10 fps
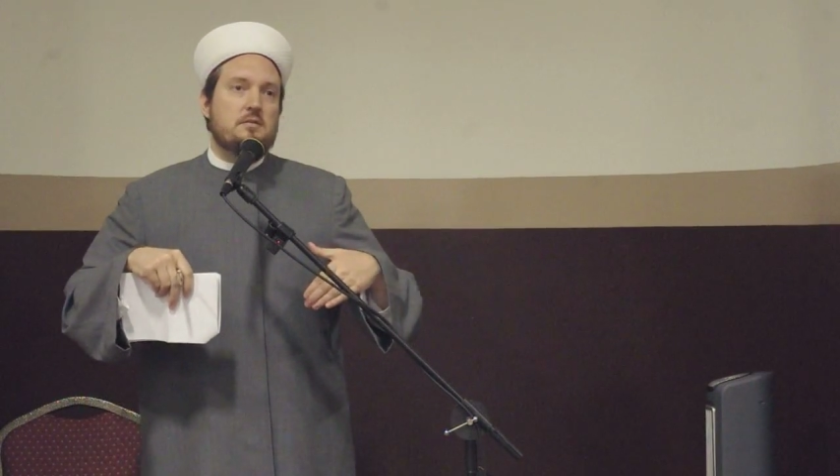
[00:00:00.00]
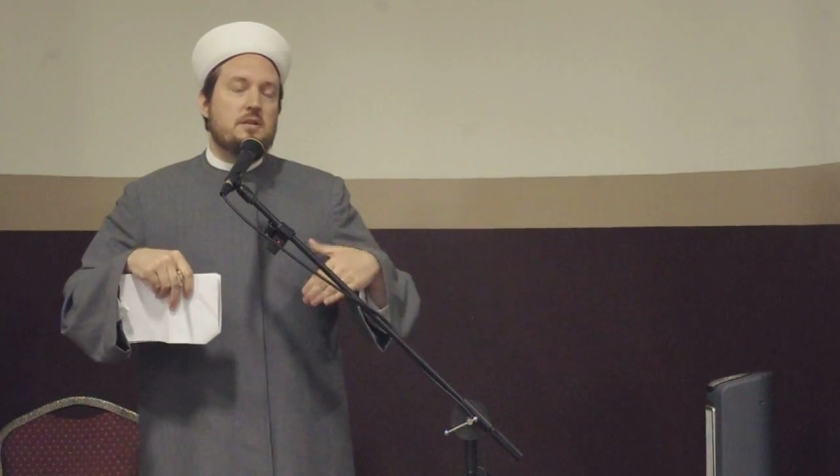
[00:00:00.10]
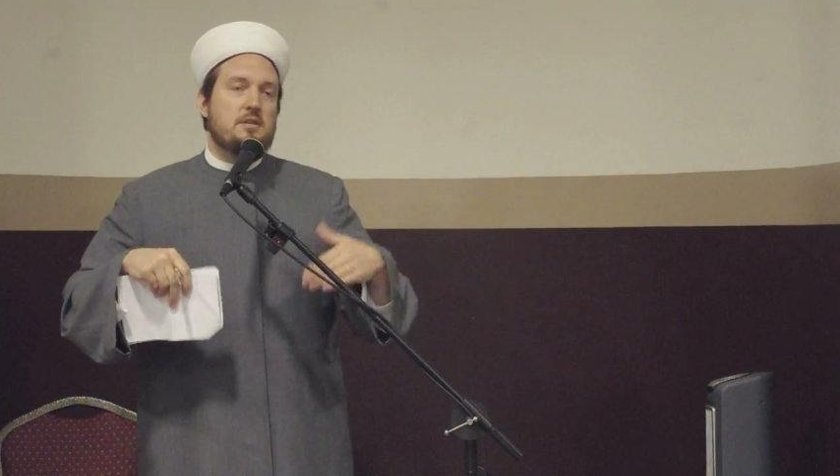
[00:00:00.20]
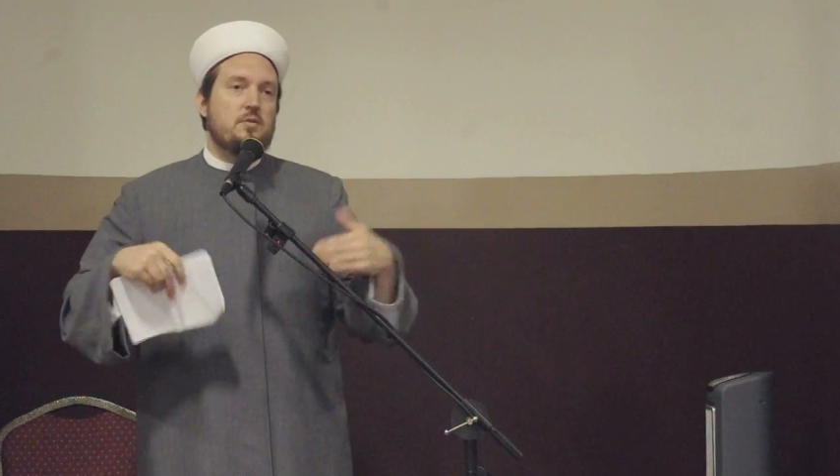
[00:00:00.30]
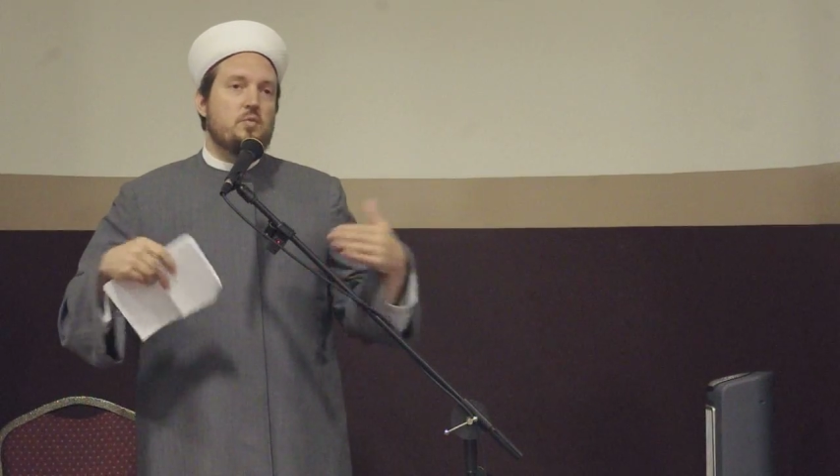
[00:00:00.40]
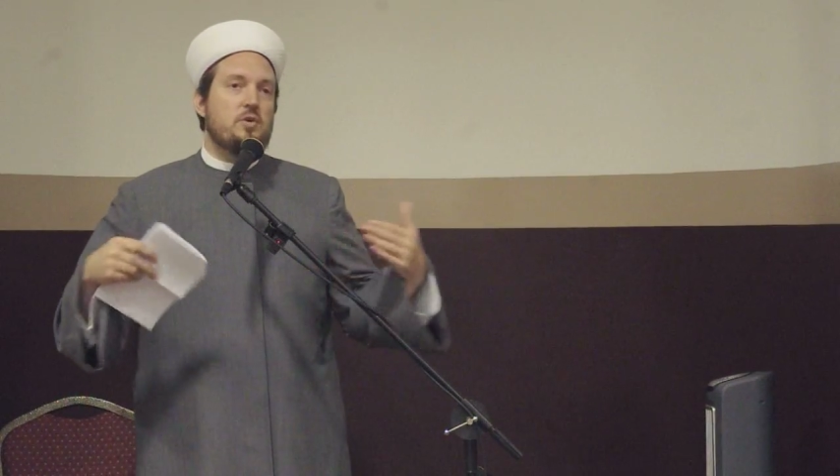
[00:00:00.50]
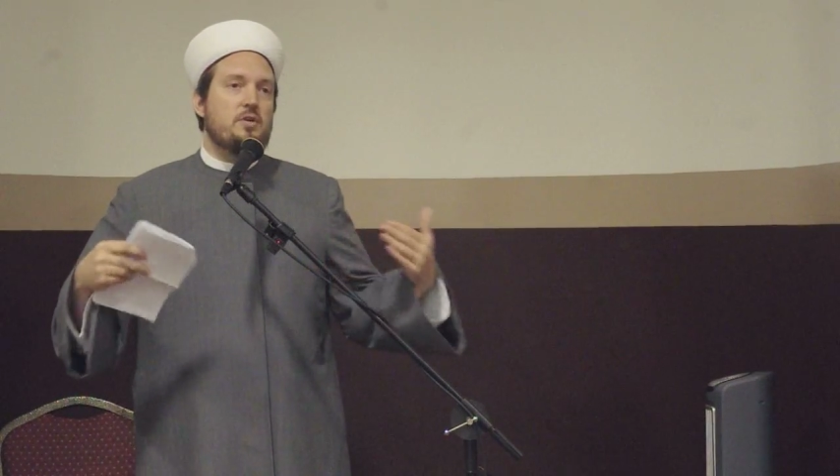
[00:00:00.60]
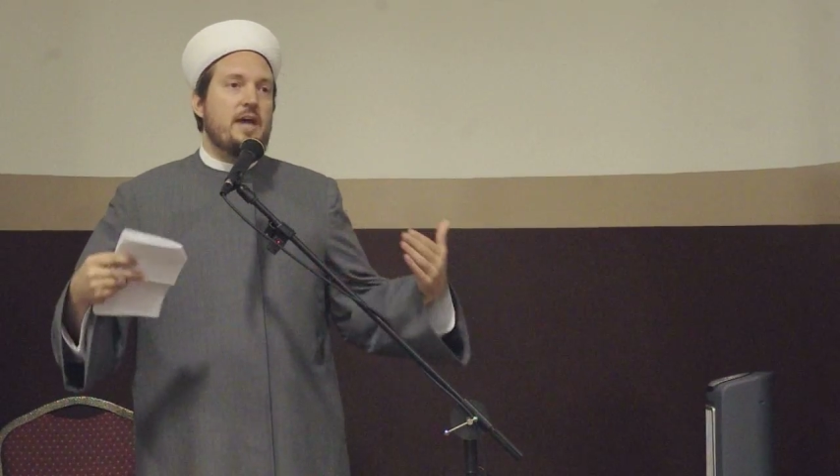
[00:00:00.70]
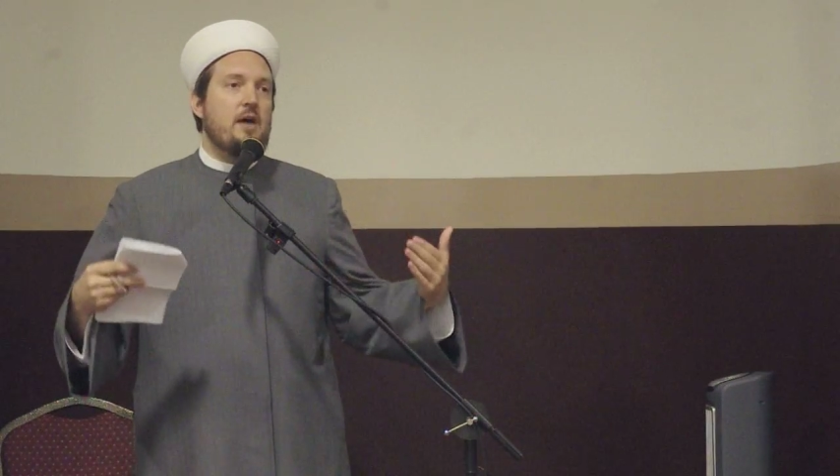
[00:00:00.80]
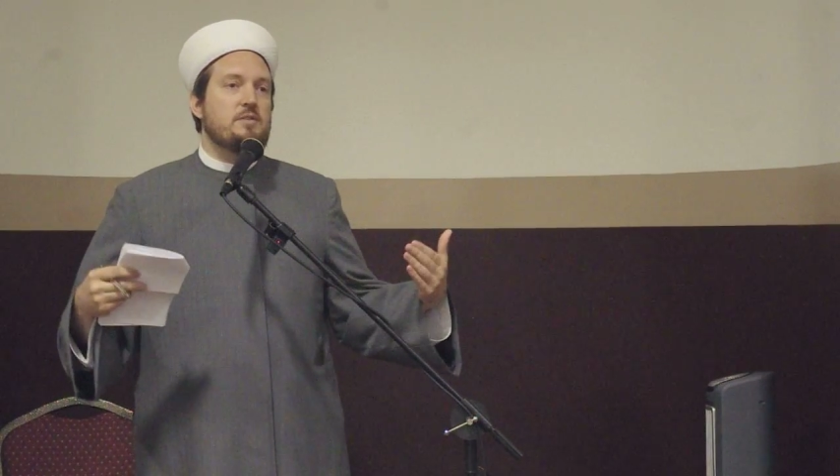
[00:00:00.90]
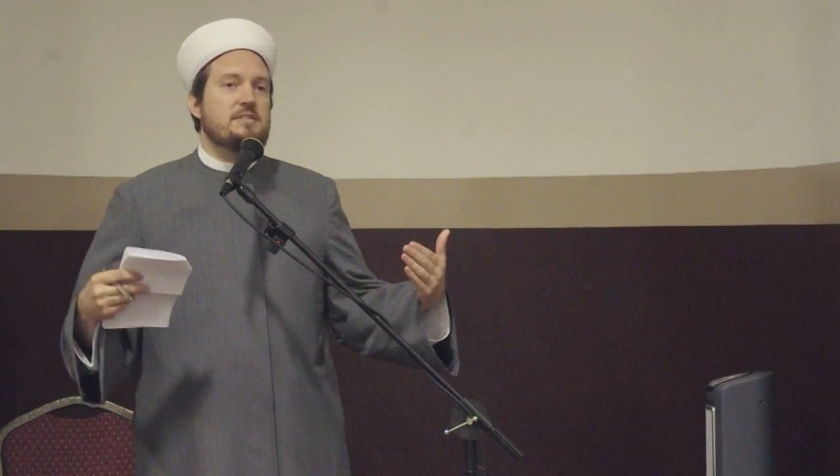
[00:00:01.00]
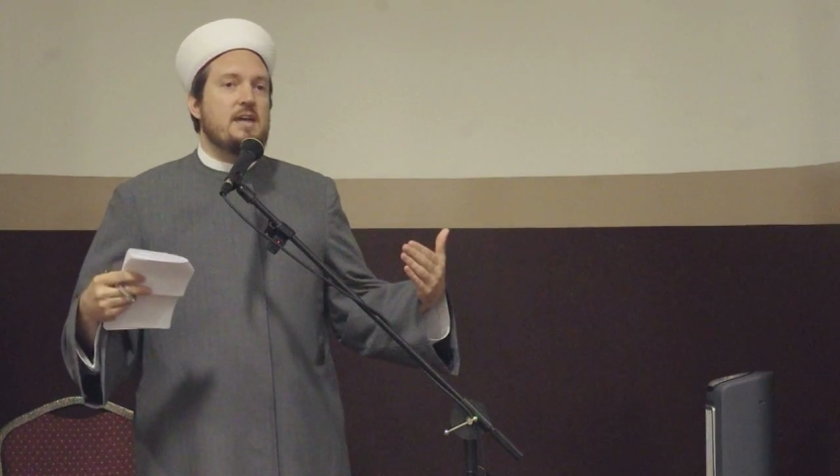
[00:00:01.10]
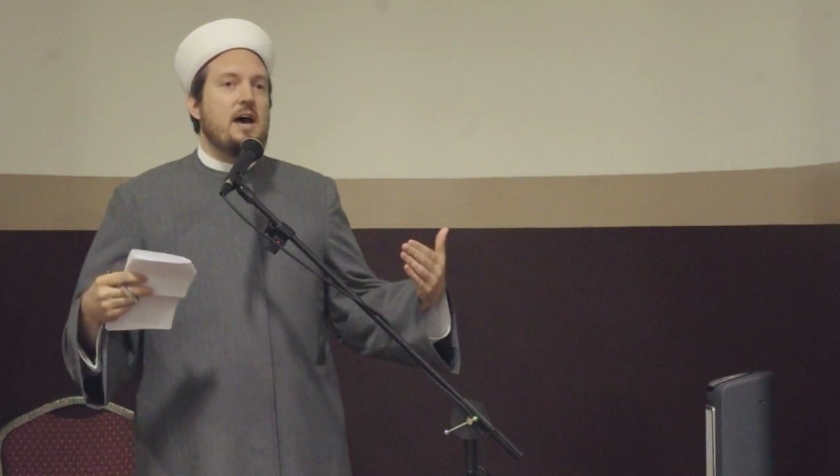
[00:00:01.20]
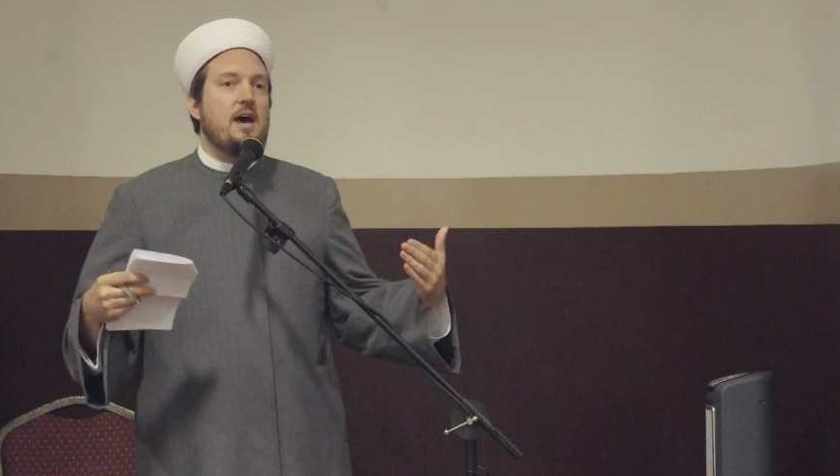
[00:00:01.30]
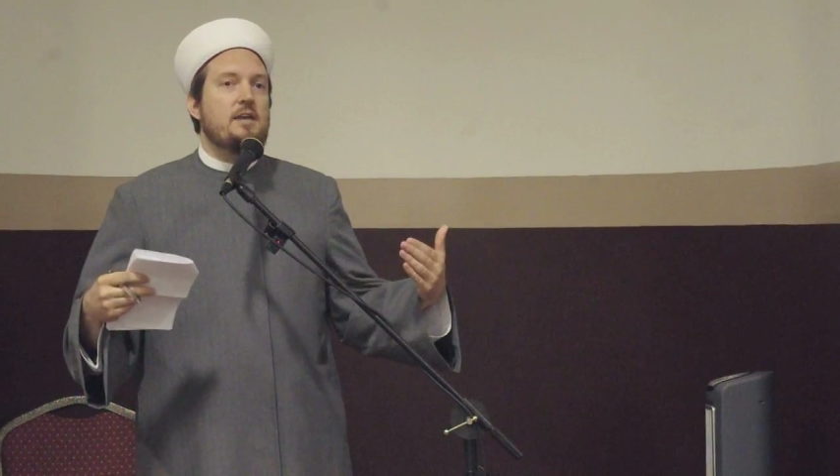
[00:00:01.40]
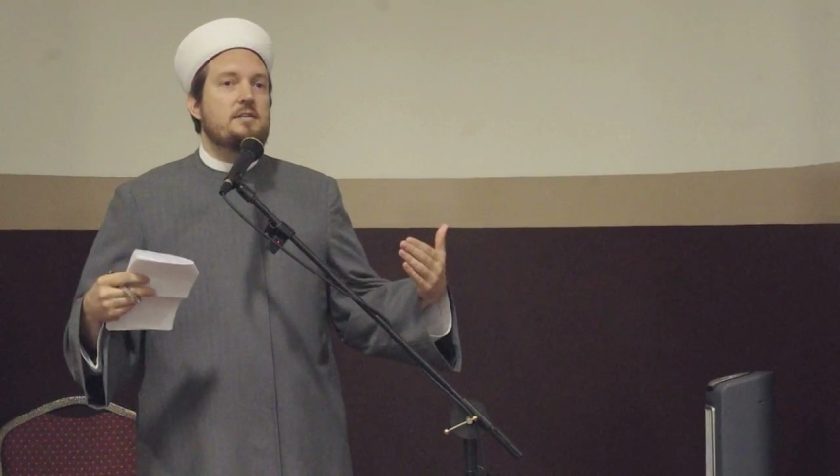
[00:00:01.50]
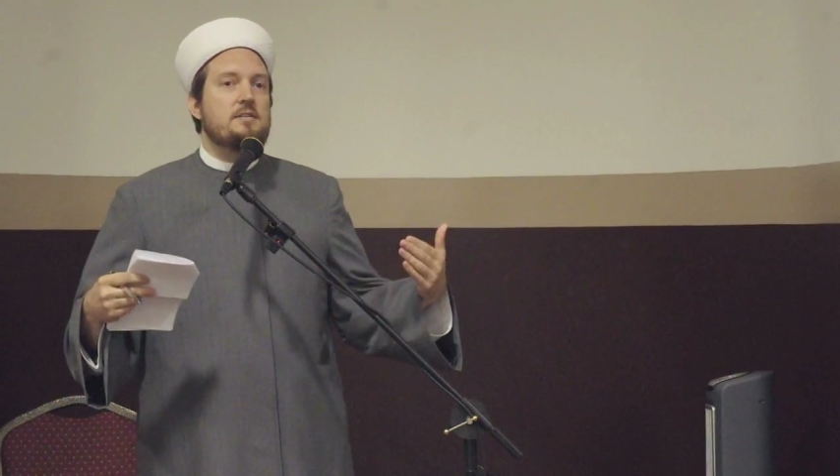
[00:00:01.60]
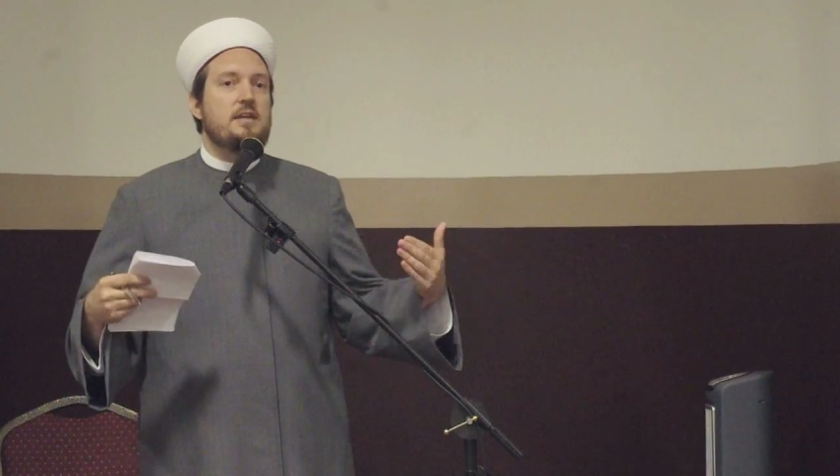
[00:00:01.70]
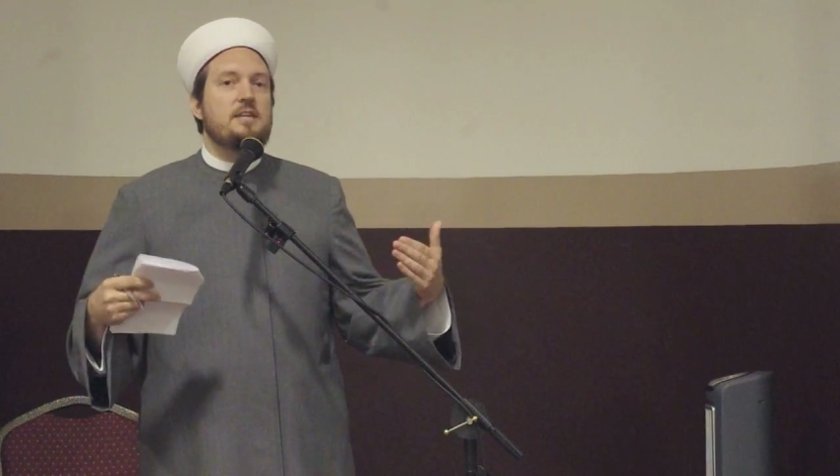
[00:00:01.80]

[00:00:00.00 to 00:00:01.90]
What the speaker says: than the world outside.